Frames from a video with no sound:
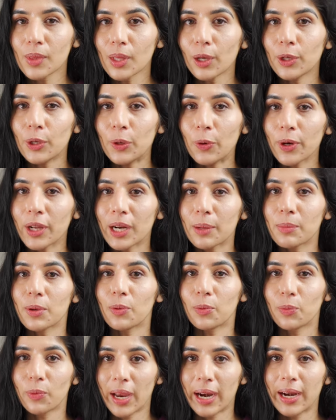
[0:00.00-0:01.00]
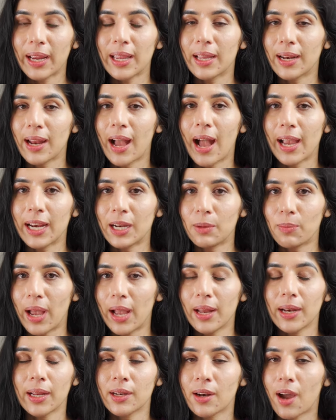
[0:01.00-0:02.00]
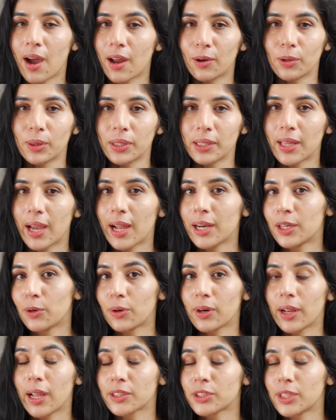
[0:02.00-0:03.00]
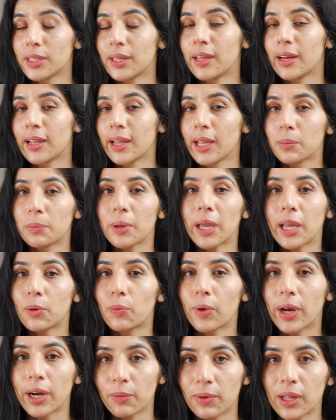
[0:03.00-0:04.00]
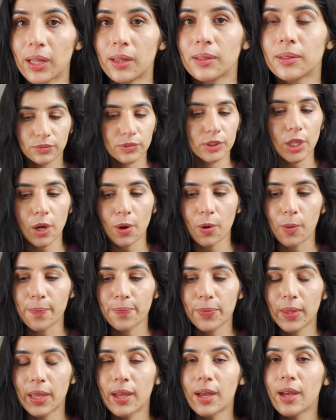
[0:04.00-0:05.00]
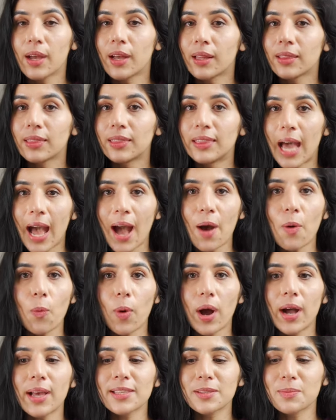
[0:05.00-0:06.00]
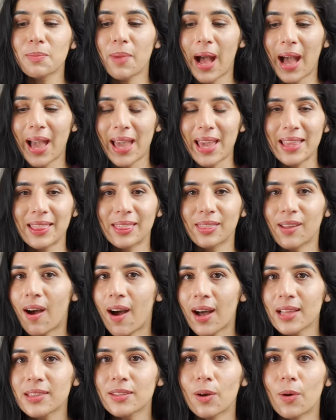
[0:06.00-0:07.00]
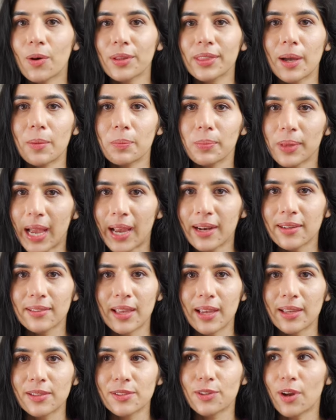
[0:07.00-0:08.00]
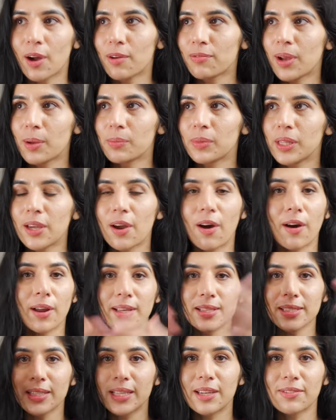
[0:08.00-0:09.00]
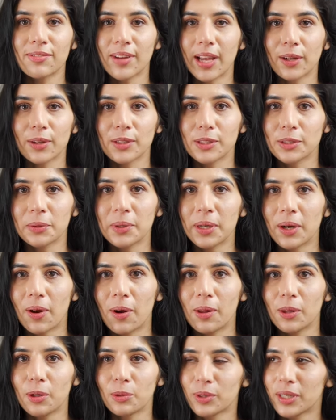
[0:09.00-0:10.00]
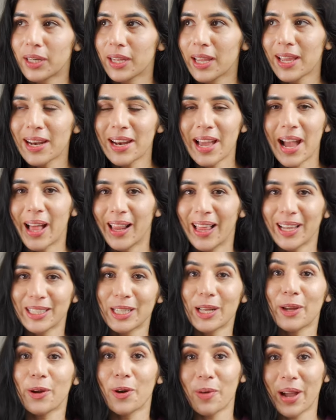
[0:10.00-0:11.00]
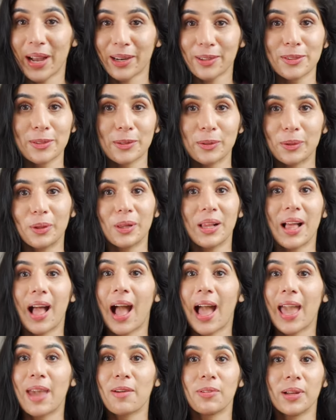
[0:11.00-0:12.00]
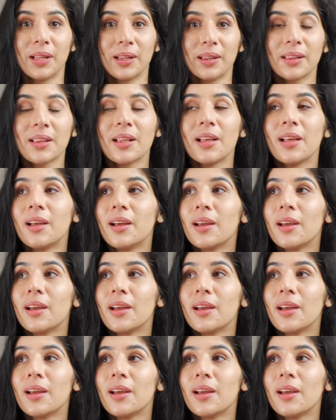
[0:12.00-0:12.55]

you're gonna be very in high demand. And not only that, you're actually gonna get paid very well. So, that was my thoughts on the applied science job family. Honestly, if I could do it all over again, I'll actually go back to school. I will